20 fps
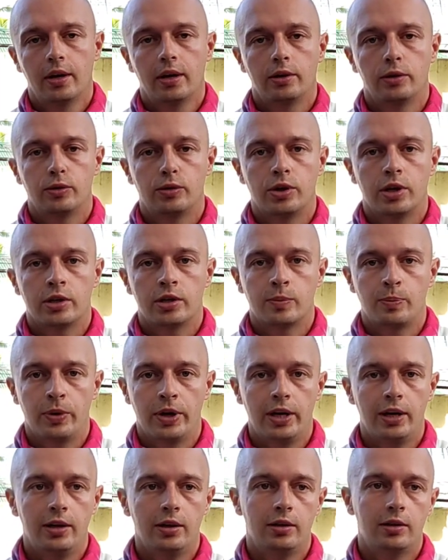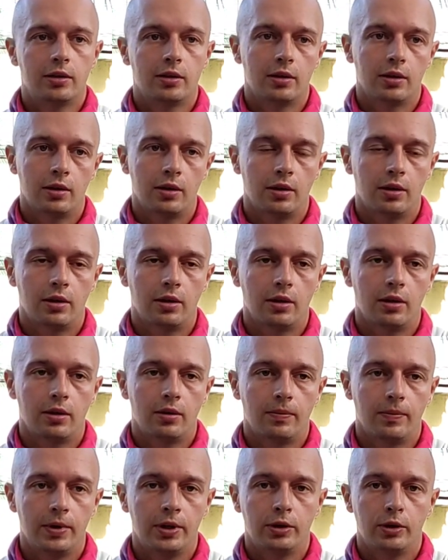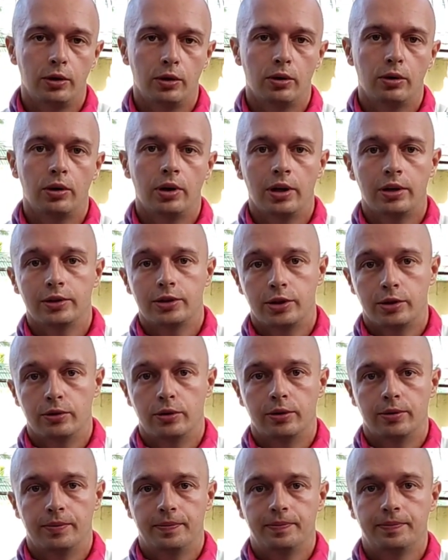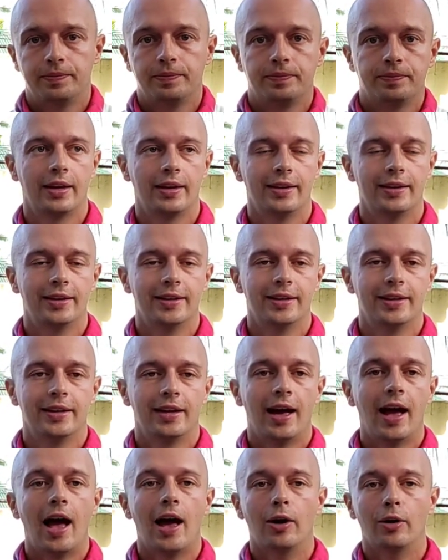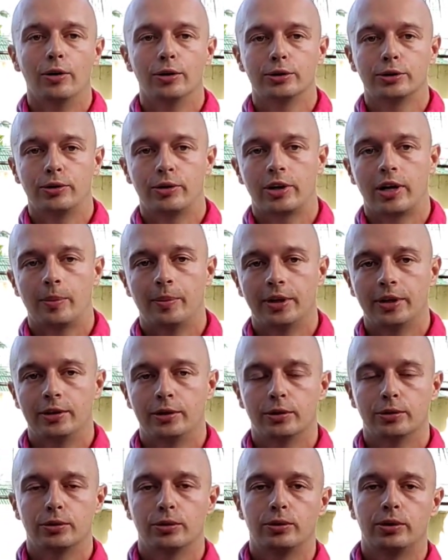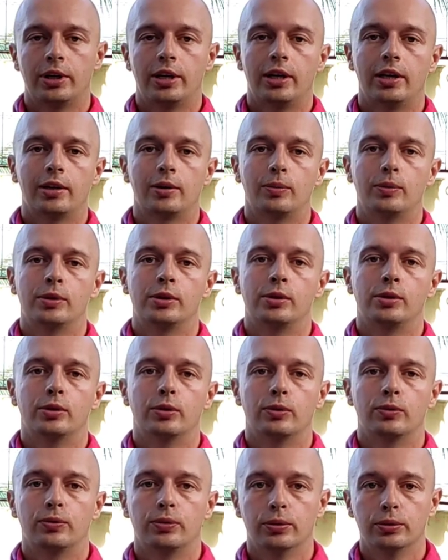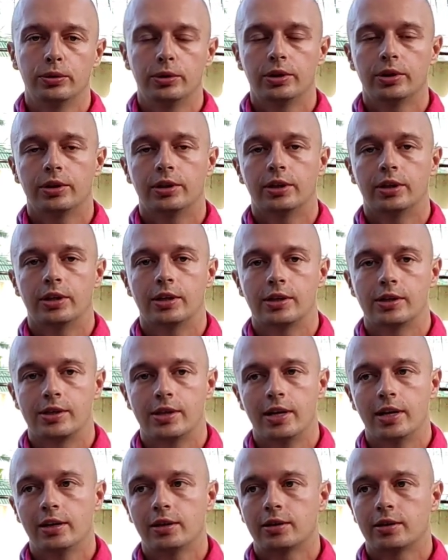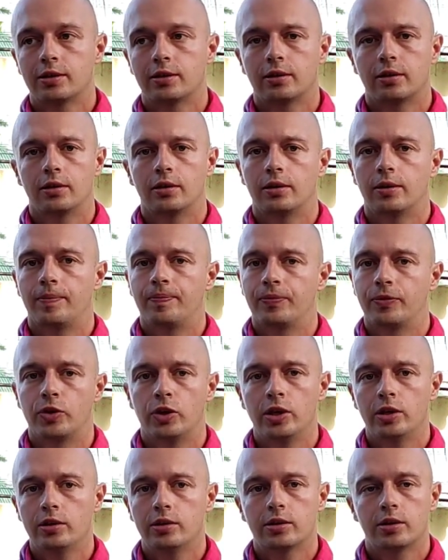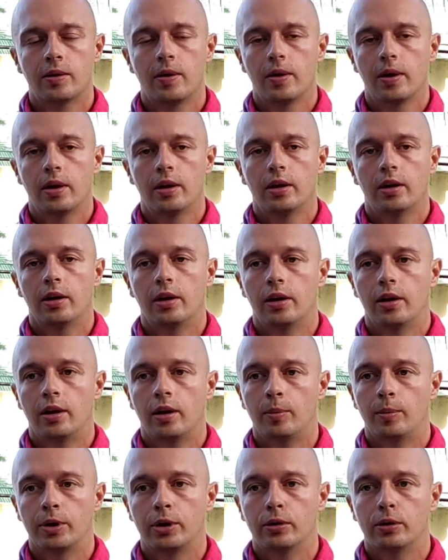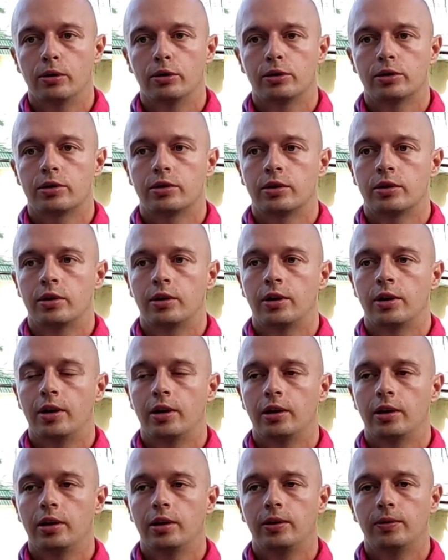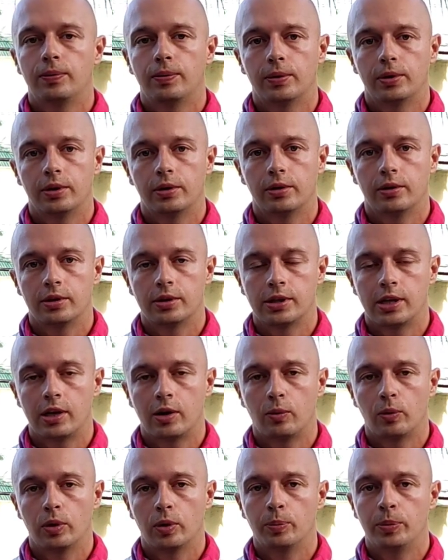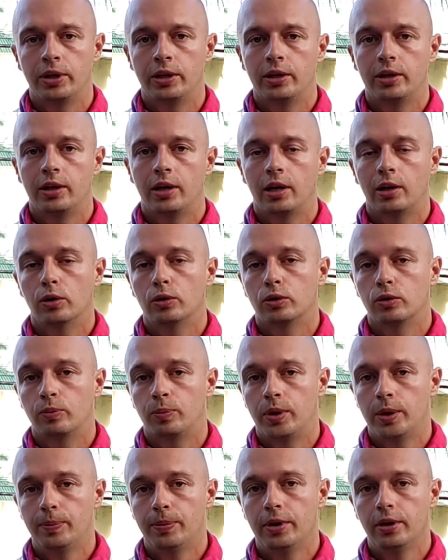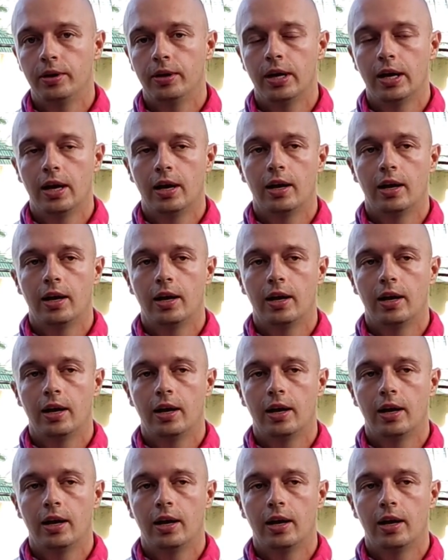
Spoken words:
you just pay it in your LTO. I also recommend you to take with you food, snacks, drinks, because if there will be a lot of people,